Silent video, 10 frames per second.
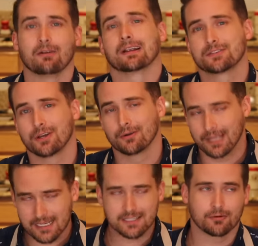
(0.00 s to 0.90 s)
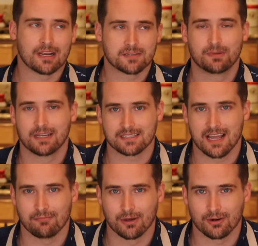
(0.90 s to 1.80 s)
Alright, so yes, the recipe doesn't
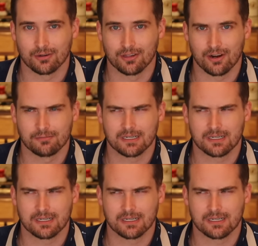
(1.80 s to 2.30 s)
have butter or lard,